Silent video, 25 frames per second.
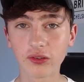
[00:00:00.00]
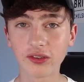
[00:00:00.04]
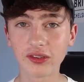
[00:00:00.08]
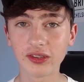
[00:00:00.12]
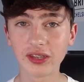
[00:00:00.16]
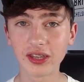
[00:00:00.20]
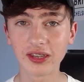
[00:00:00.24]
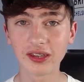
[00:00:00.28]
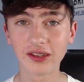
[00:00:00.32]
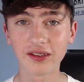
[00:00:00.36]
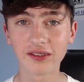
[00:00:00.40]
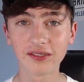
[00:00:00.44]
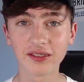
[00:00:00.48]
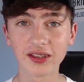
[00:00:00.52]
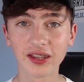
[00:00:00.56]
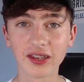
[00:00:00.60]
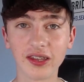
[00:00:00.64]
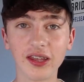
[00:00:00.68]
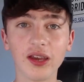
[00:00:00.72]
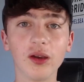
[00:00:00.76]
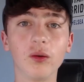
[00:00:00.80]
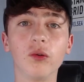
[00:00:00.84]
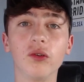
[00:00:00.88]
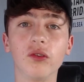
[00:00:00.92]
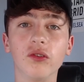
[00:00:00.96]
did extend
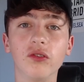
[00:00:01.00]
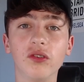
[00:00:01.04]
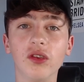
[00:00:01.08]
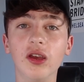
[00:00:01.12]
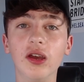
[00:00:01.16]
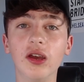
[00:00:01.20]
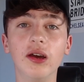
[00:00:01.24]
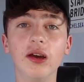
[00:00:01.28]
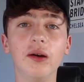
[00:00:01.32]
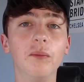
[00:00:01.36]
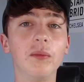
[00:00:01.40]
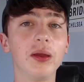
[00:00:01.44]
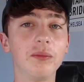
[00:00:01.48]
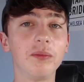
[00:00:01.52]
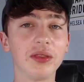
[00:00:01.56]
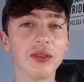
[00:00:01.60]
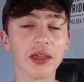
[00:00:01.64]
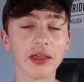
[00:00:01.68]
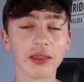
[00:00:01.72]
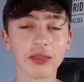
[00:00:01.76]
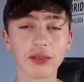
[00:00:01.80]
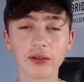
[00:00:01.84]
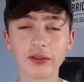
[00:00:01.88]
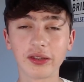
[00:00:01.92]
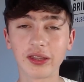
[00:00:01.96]
it was maybe they
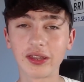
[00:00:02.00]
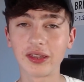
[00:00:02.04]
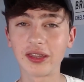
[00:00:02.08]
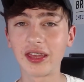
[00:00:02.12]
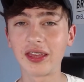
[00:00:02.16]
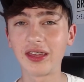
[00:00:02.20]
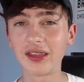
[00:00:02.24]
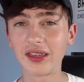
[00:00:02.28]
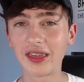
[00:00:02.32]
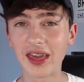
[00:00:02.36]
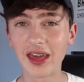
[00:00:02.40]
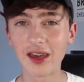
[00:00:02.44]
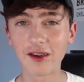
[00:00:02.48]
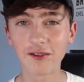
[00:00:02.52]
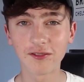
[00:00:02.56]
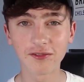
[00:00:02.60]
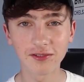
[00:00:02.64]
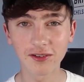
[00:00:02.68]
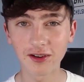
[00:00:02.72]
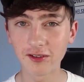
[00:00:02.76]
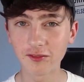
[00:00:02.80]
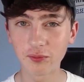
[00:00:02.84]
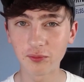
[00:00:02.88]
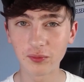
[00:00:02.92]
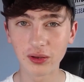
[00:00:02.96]
thought that they could get
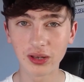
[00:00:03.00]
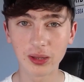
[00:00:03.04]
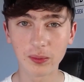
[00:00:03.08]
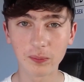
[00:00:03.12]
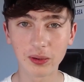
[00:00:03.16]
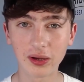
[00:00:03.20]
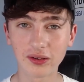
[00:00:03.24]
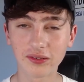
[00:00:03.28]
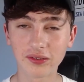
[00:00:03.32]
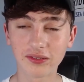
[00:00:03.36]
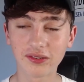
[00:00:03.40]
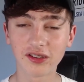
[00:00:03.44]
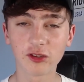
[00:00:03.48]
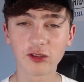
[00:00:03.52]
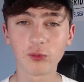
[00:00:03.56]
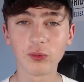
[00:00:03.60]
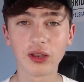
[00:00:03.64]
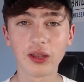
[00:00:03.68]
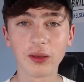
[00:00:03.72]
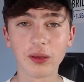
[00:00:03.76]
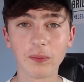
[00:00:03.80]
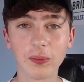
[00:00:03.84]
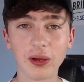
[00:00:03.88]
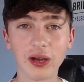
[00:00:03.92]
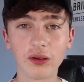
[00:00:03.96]
£5 million, £6
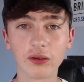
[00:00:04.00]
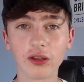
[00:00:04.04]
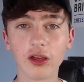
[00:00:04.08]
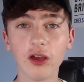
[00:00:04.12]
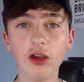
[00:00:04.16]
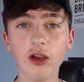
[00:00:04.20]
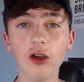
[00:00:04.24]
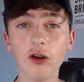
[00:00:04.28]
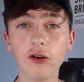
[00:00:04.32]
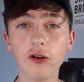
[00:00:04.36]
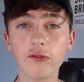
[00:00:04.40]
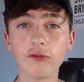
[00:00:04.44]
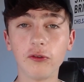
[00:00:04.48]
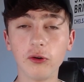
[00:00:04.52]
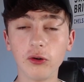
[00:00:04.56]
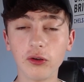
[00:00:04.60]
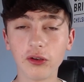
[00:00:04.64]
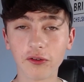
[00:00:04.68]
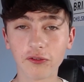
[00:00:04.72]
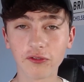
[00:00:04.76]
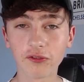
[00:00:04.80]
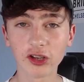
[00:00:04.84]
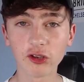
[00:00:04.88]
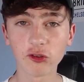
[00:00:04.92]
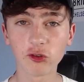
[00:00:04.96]
million for the
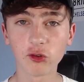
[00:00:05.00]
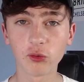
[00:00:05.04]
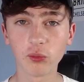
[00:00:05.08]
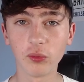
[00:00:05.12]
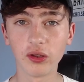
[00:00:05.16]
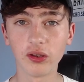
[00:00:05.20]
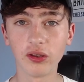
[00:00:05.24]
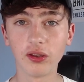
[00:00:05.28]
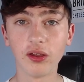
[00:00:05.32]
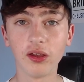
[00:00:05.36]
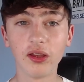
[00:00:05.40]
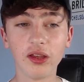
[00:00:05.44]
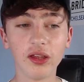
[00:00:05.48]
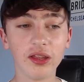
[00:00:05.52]
Frenchman,